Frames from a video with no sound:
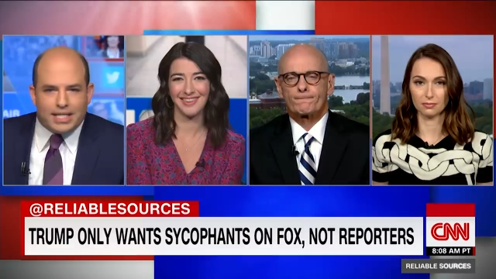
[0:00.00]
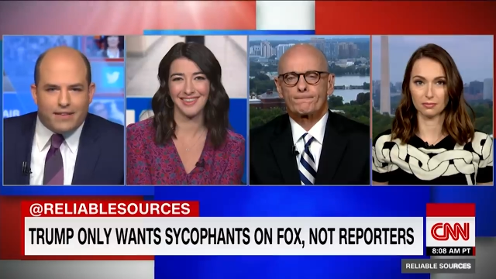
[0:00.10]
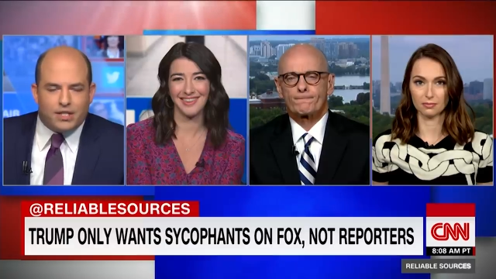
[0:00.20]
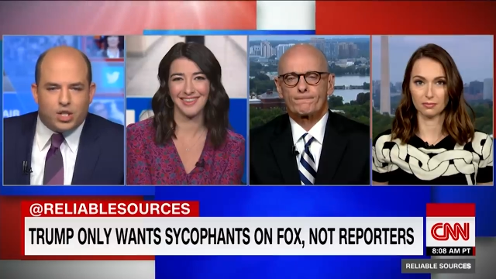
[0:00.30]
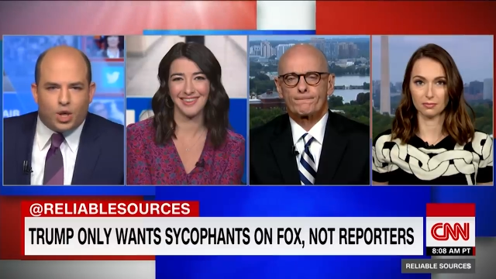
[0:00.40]
Speaker 1: critic
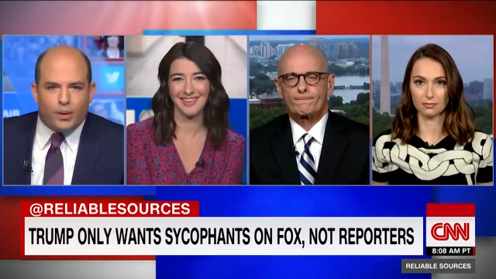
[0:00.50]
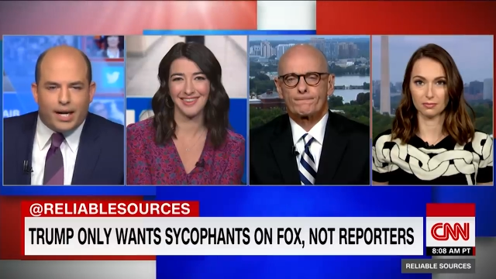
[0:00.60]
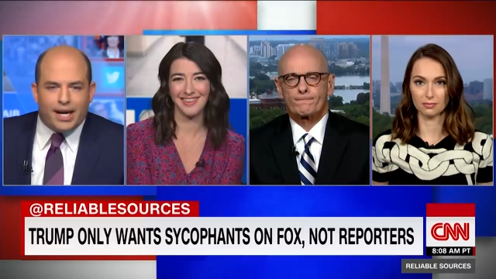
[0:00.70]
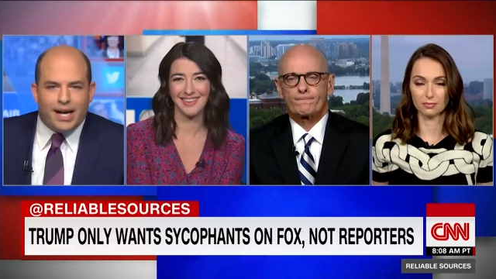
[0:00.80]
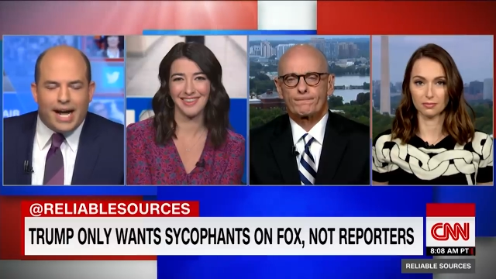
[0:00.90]
David
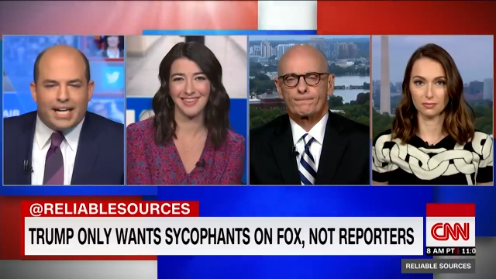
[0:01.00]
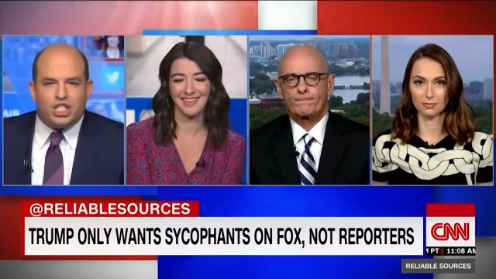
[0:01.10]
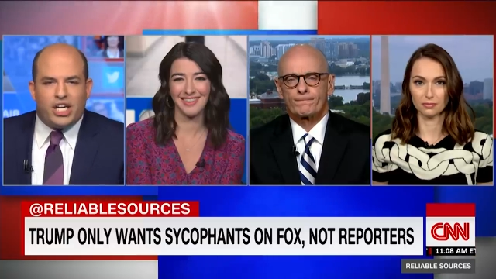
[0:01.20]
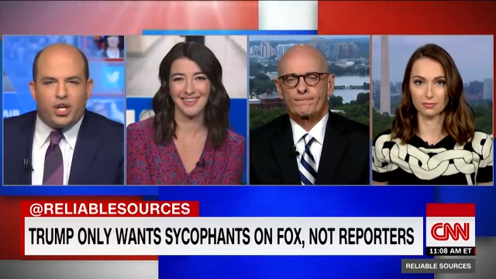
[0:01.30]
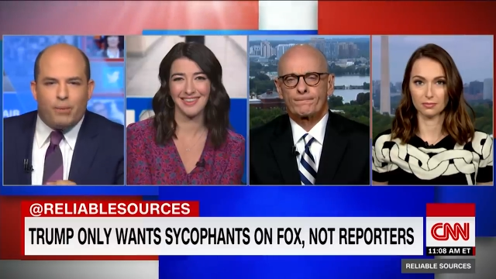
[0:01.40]
Zurawik,
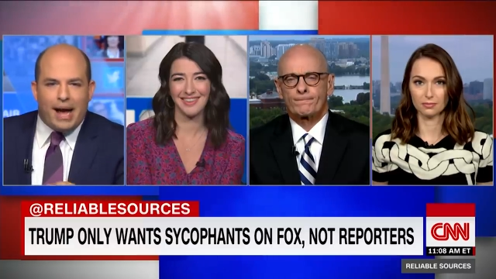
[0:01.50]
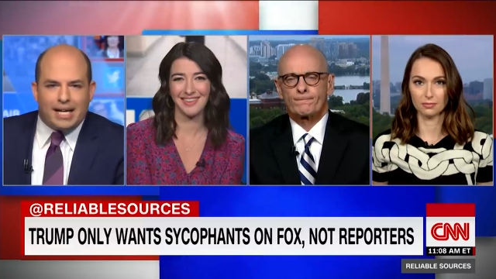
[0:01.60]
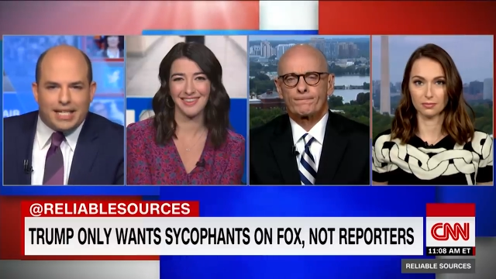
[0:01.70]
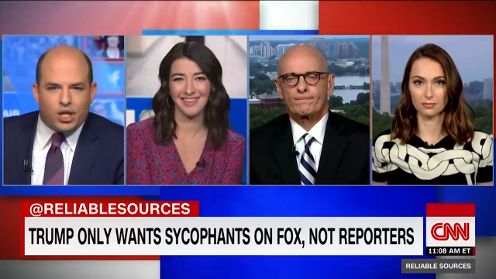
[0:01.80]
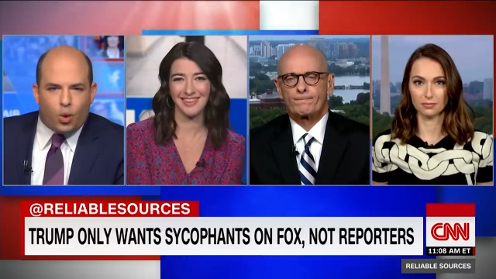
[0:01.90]
and GQ
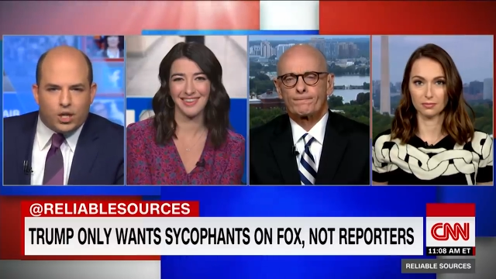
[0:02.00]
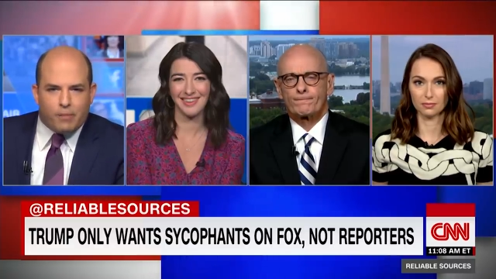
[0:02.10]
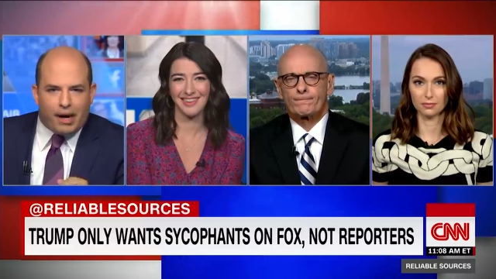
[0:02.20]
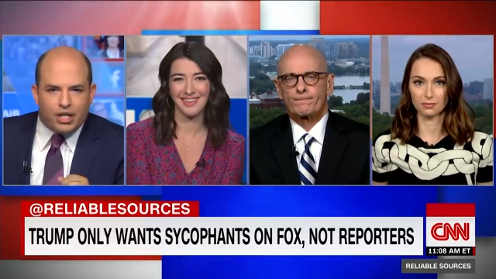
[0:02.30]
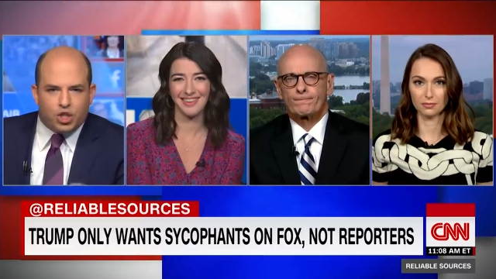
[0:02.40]
magazine
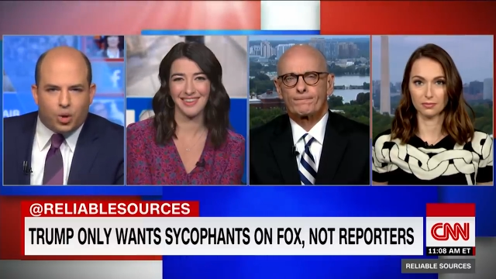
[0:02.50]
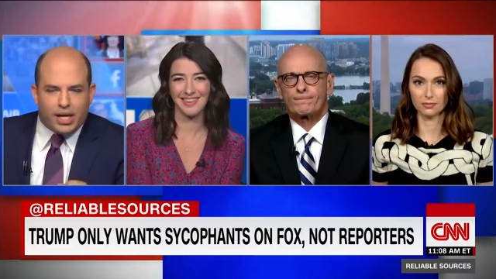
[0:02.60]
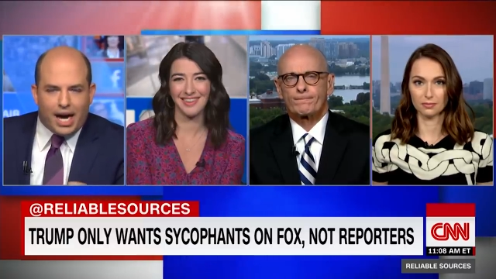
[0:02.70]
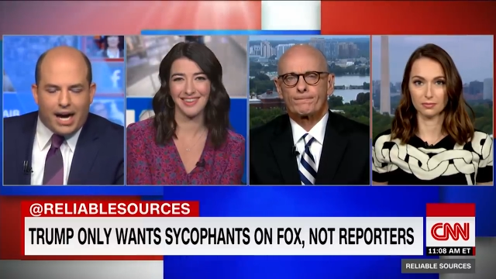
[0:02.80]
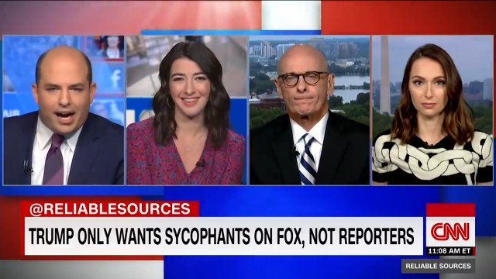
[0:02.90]
correspondent
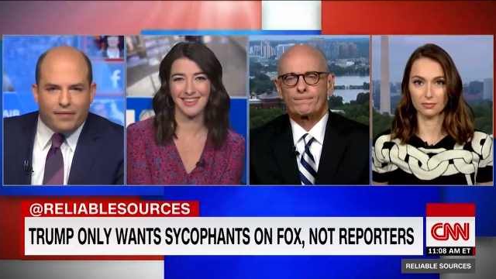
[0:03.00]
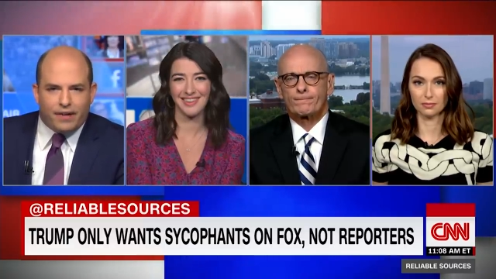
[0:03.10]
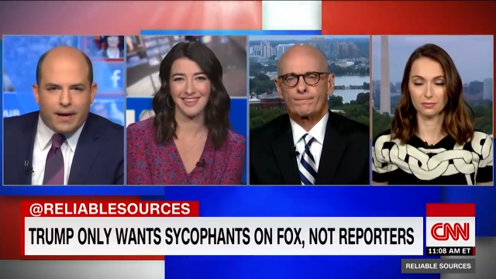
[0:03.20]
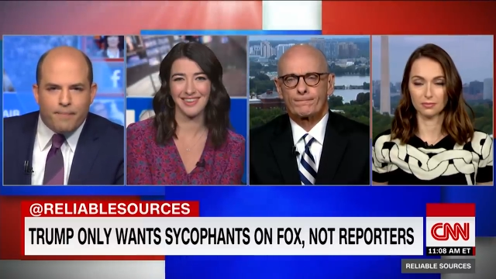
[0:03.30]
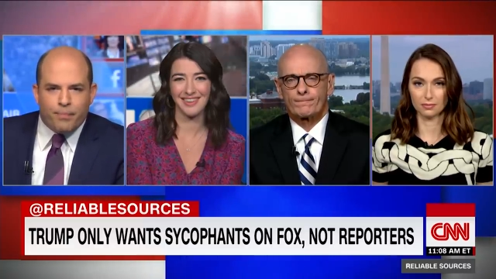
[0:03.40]
Julia
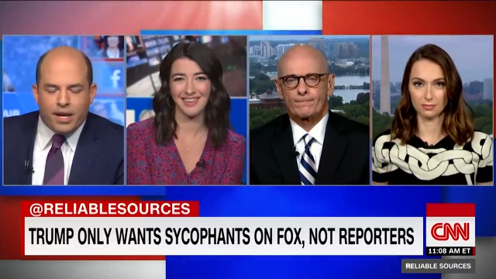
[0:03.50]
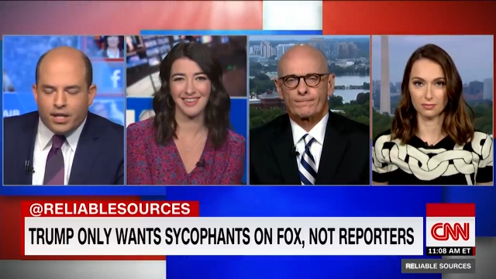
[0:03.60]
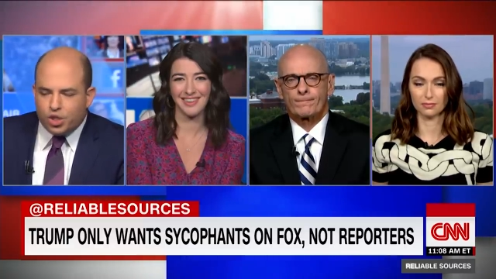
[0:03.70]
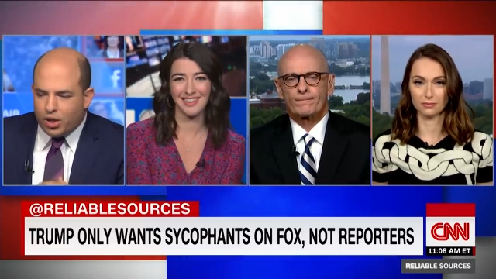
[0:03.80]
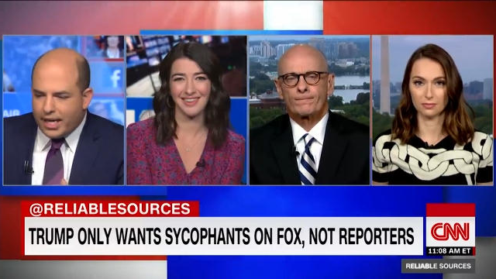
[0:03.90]
Ioffe.
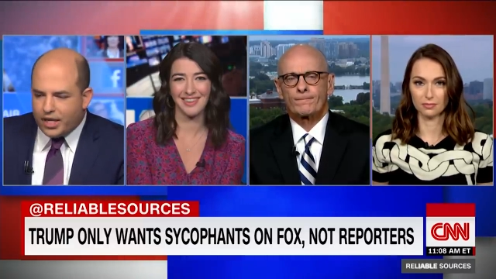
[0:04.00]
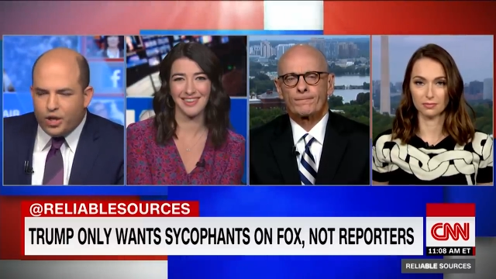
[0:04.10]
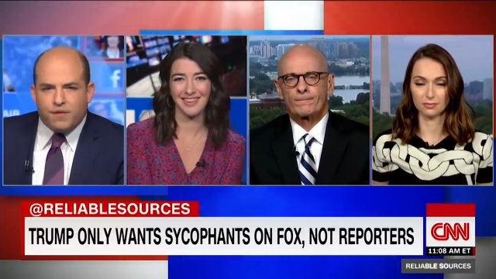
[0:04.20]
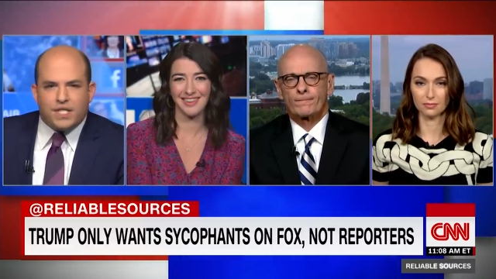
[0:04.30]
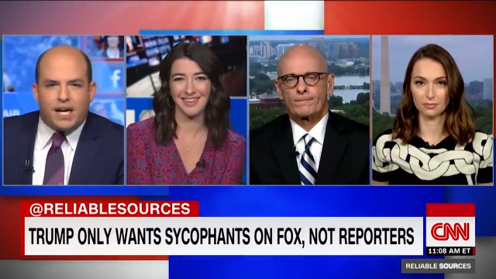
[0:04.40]
Julia,
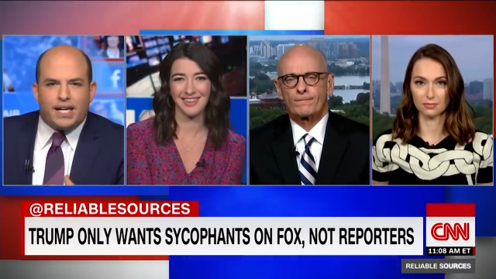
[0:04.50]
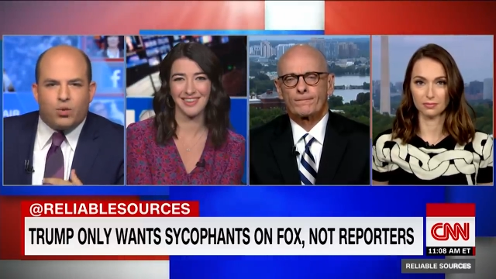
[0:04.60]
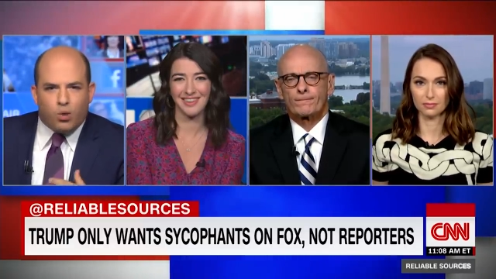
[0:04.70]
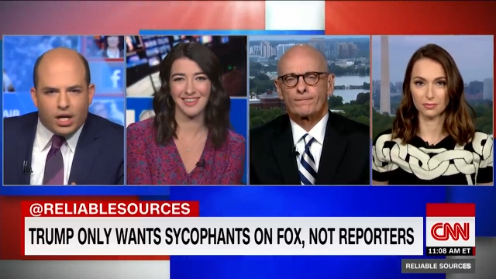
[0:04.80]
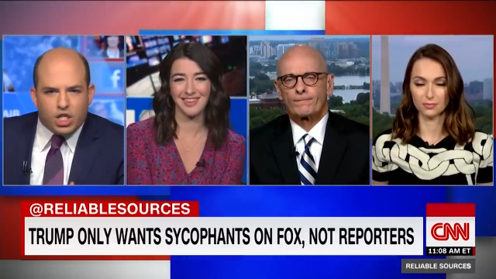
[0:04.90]
you've
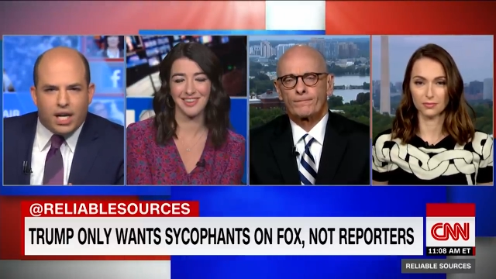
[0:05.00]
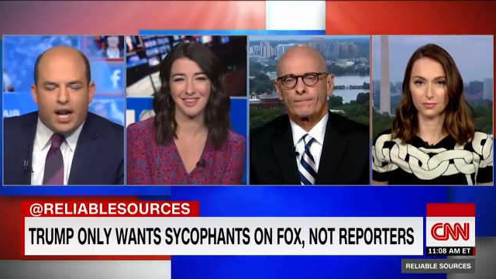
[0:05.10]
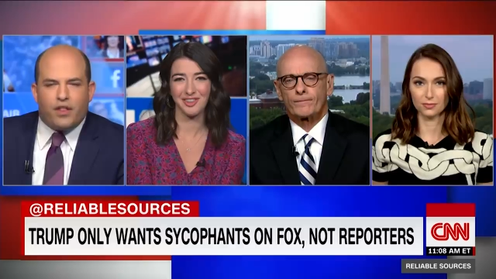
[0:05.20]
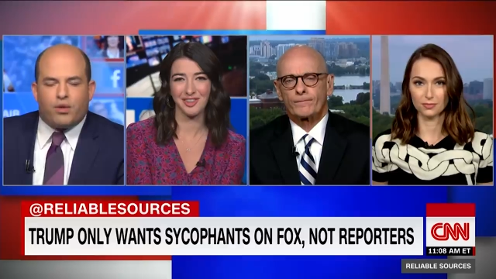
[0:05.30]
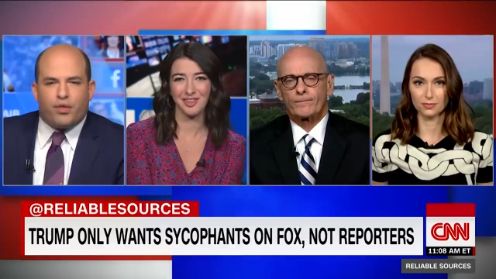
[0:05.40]
studied Russia
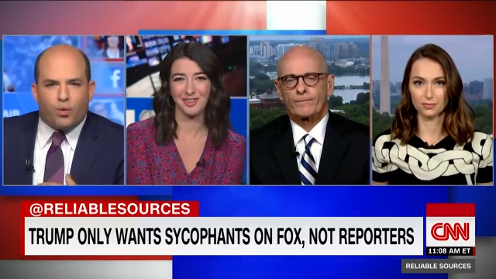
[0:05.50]
and other